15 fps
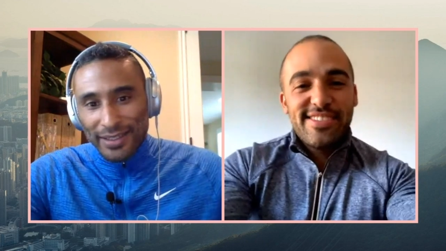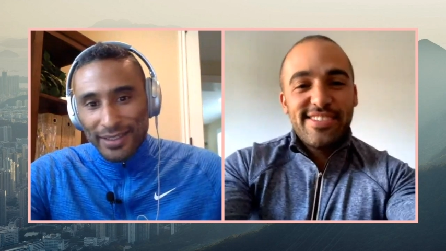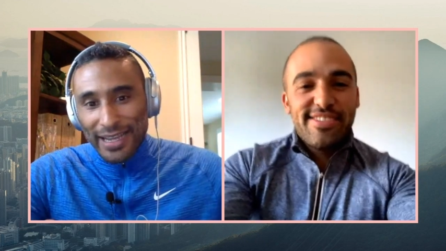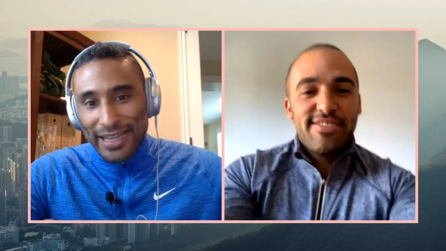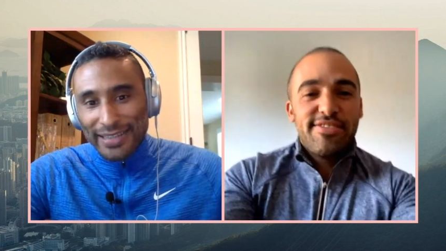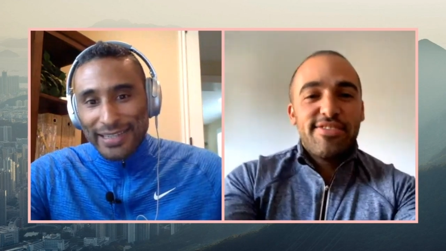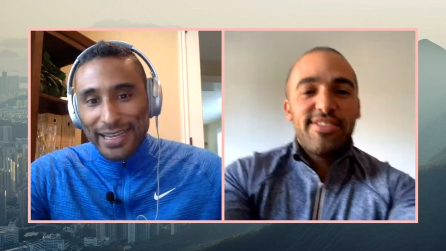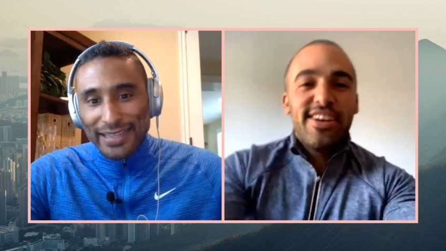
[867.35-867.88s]

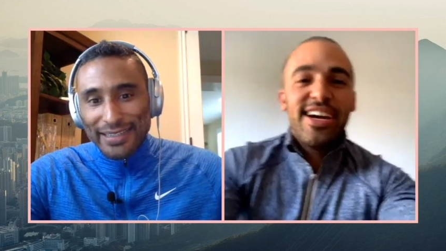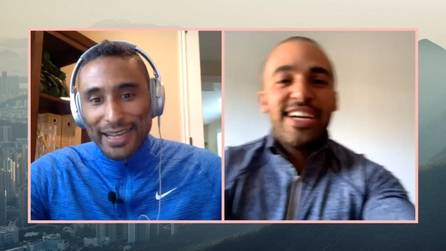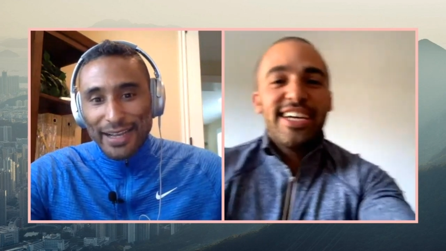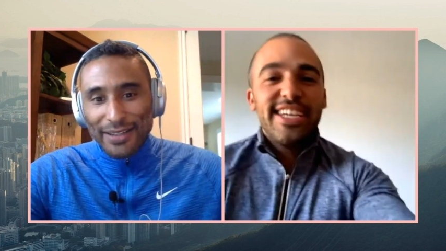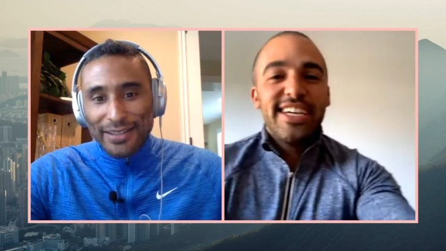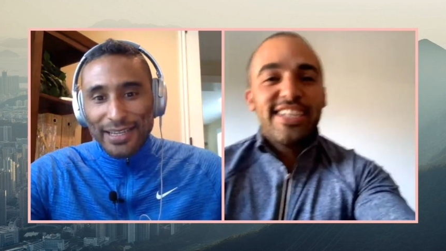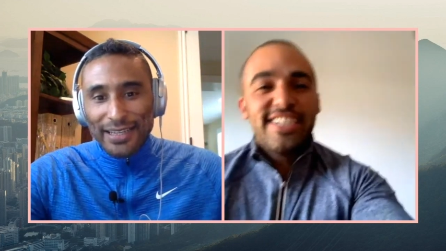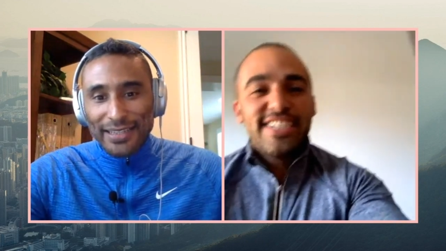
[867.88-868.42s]
Speaker 1: yeah, test
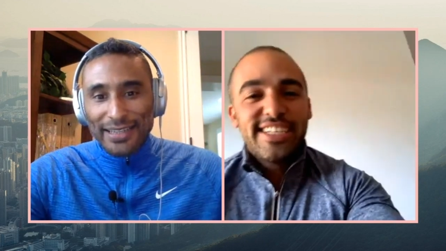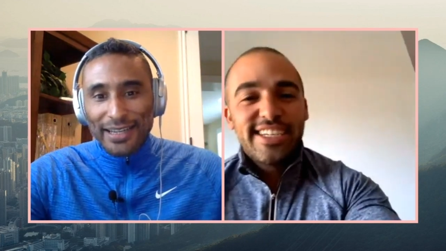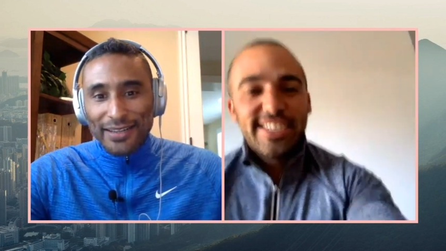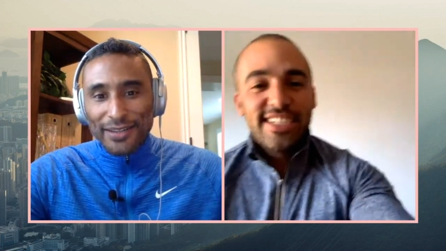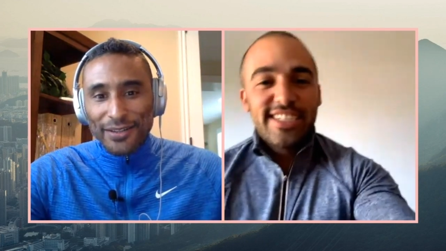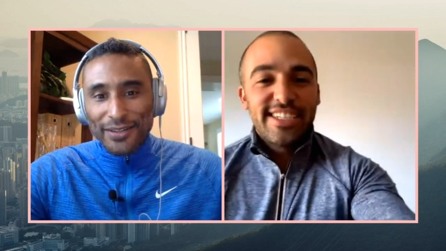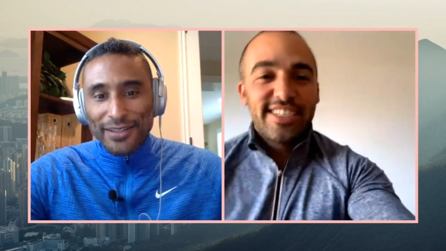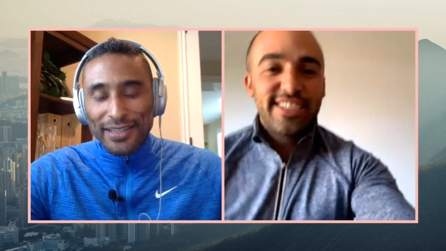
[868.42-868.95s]
out test
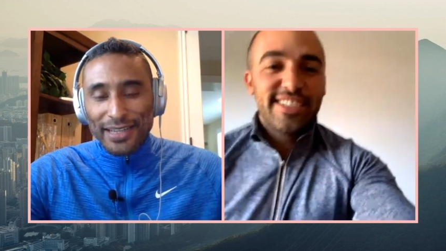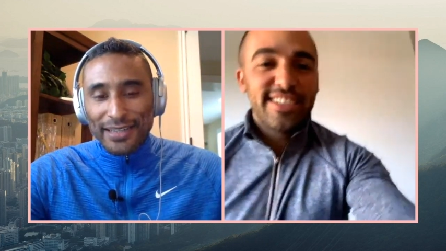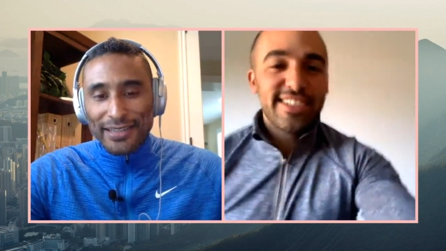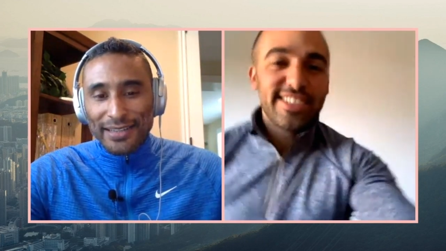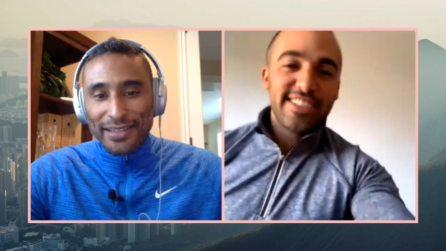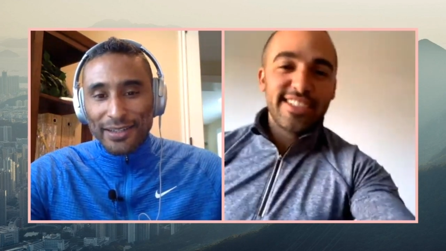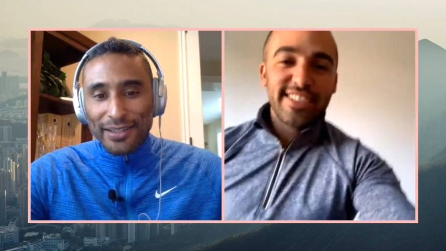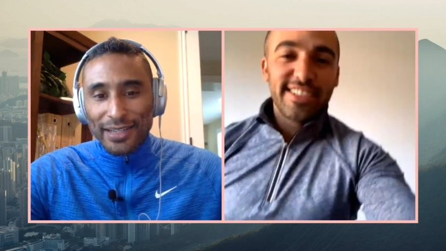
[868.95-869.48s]
out those that
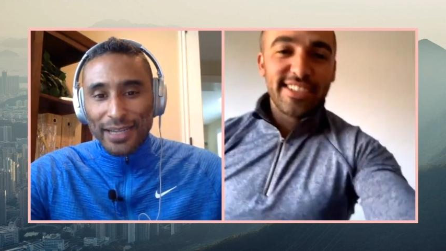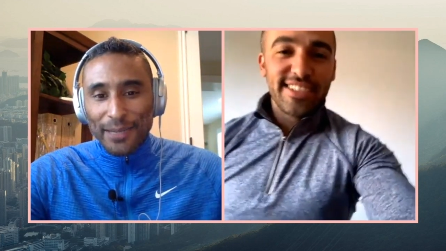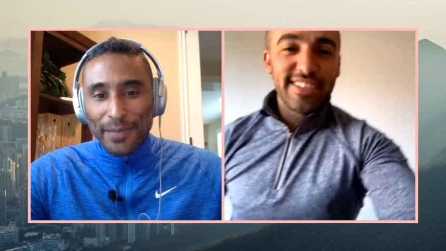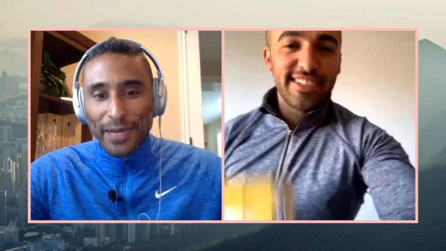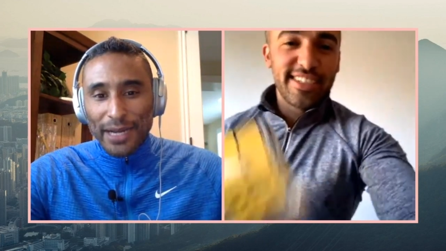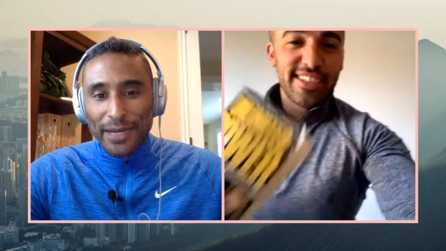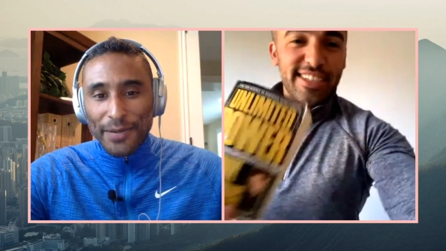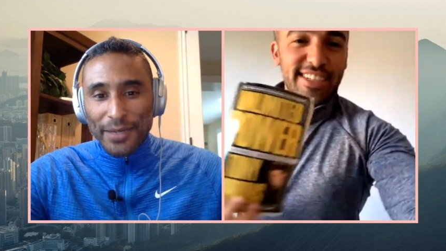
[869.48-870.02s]
single leg
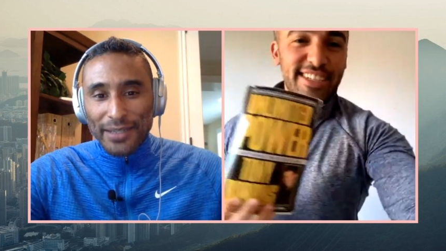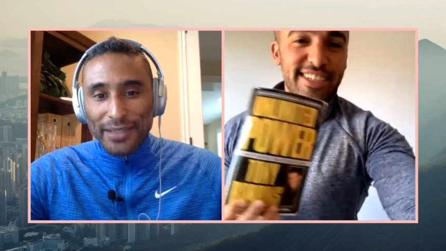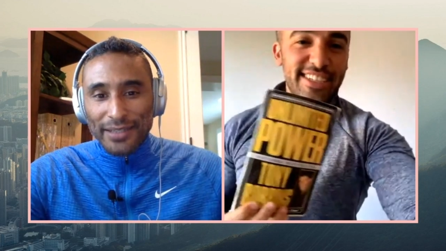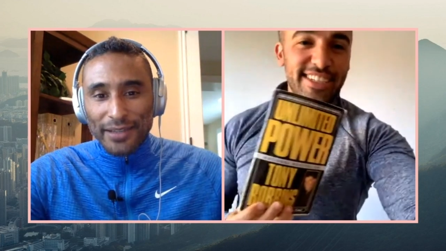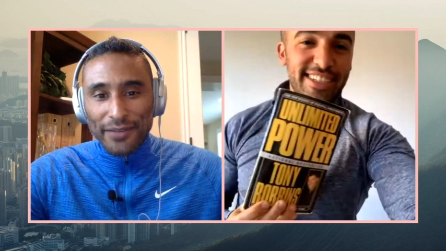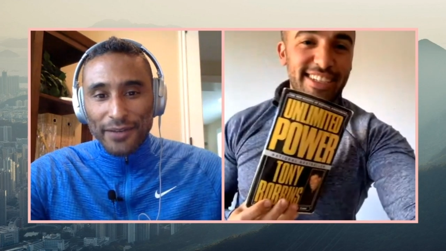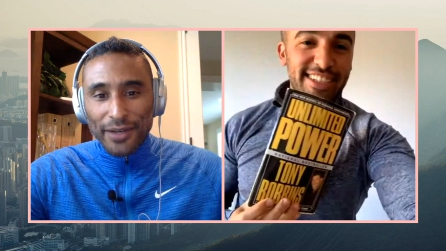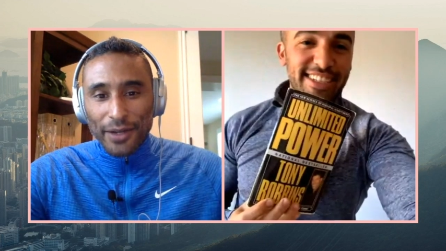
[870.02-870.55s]
bodyweight
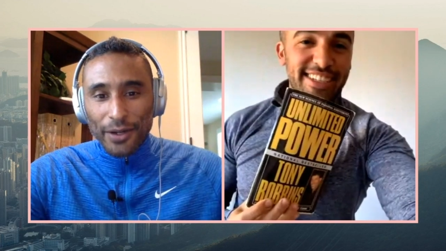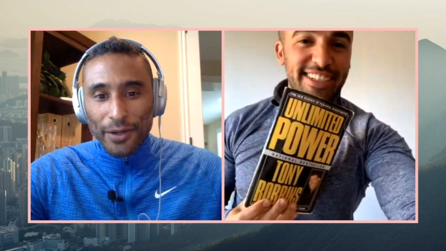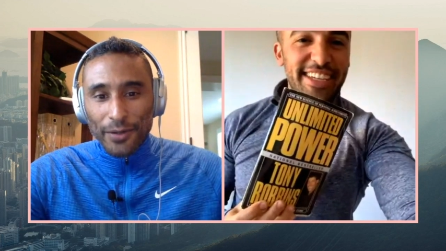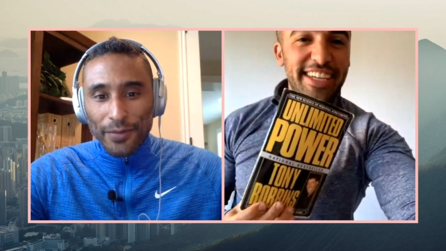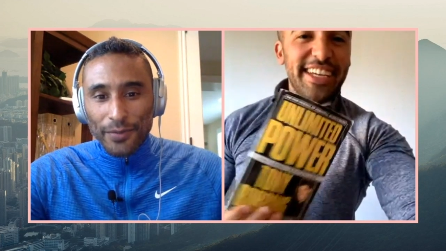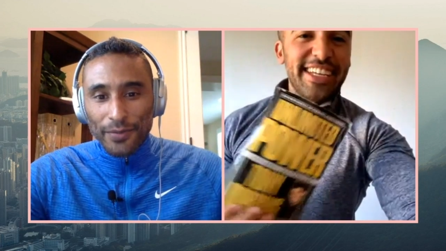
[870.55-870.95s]
stuff at home.